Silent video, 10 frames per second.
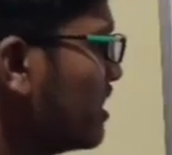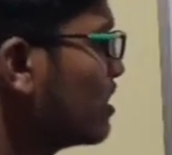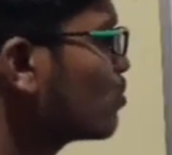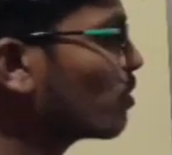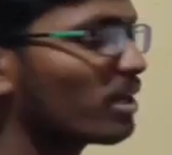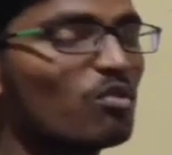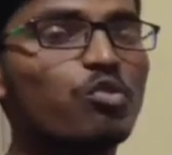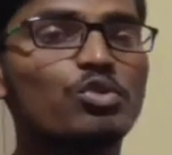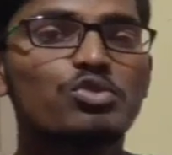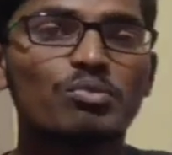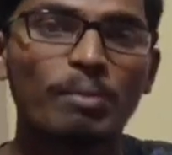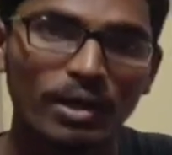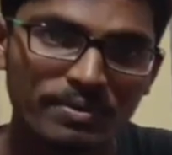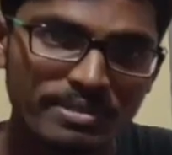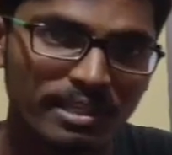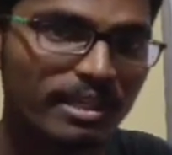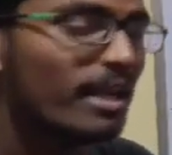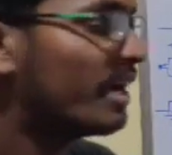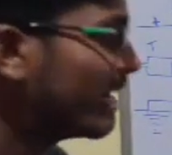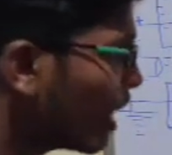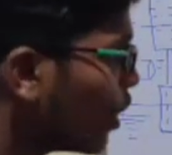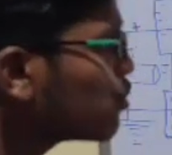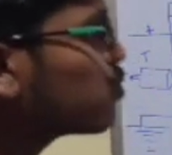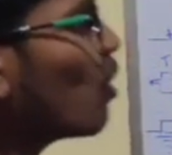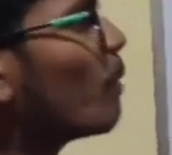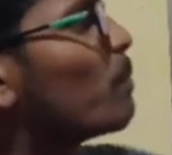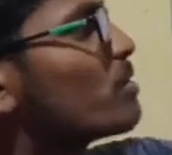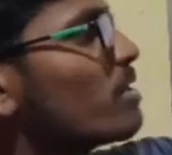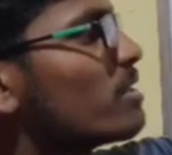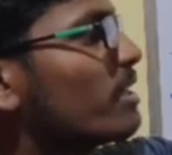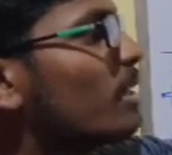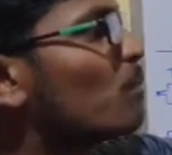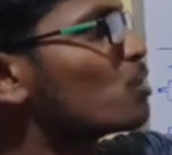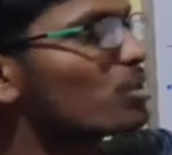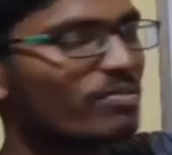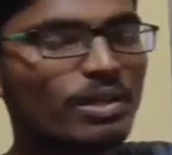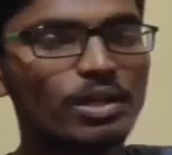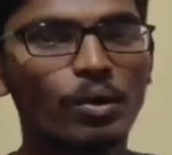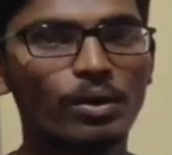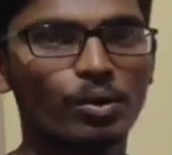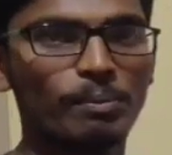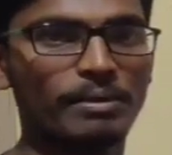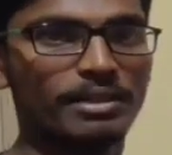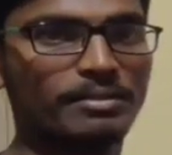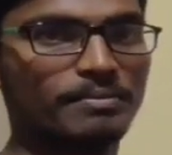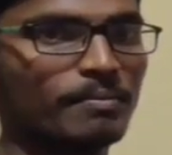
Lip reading: This is what? Force of buoyancy. It also opposes the motion of that oil droplet,